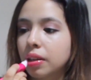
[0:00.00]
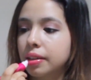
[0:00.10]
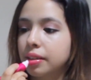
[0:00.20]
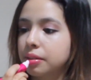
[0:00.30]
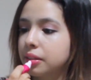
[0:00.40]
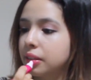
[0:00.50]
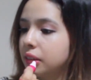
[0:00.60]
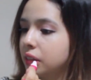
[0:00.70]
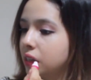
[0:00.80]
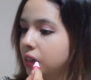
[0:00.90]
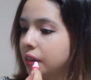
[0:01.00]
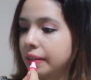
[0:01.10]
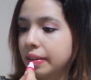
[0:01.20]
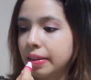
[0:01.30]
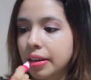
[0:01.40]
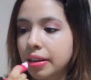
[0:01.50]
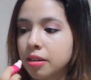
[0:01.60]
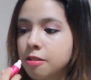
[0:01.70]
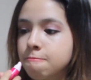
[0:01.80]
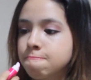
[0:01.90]
Oh god.
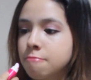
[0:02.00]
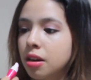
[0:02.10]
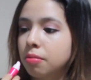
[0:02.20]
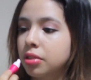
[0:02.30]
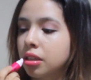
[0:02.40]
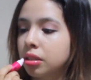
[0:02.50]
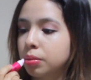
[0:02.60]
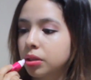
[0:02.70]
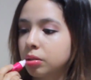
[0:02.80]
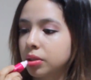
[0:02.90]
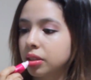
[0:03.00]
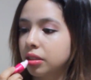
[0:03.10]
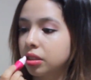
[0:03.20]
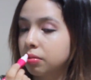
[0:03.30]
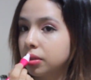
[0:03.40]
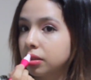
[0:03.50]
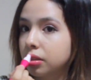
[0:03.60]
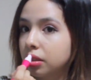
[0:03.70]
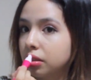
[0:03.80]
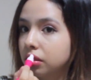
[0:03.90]
I'm trying not to put too much. It smells
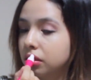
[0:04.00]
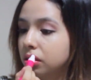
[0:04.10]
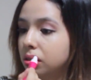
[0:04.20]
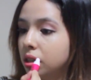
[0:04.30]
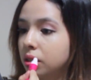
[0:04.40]
like glue.